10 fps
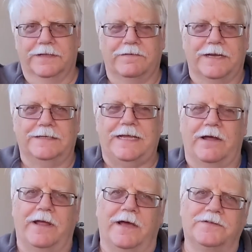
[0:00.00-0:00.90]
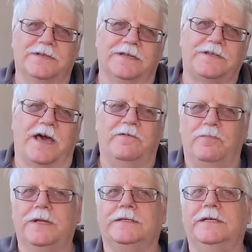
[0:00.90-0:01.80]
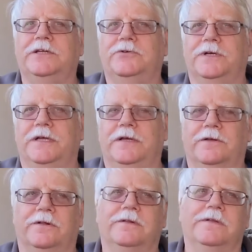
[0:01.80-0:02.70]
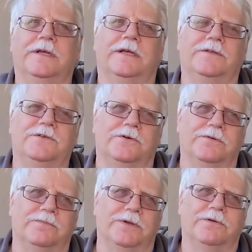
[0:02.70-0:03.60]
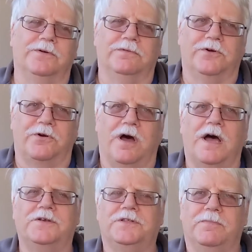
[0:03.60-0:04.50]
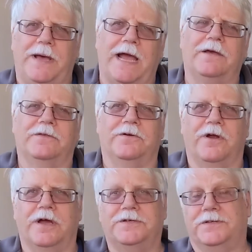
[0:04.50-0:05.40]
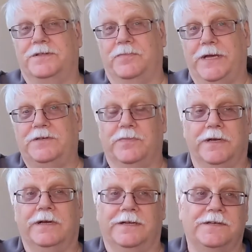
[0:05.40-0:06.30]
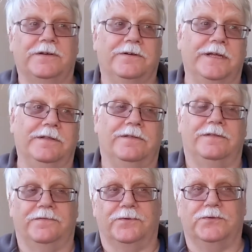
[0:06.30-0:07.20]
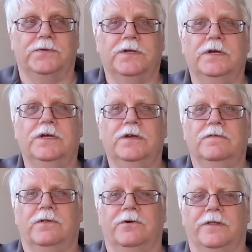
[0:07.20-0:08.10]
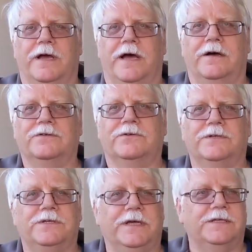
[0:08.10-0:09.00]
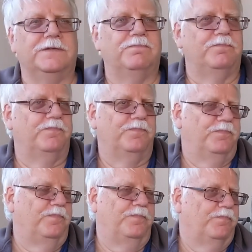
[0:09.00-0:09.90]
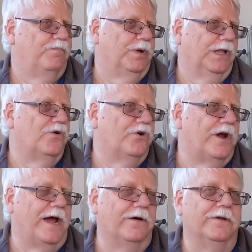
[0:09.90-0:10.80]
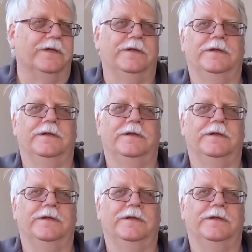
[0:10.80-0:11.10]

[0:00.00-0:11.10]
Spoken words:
in a townhouse, and it's kind of built into a hill, and so the garage, the back of the garage is the basement, and it's underneath the first floor of the house. So it's below ground,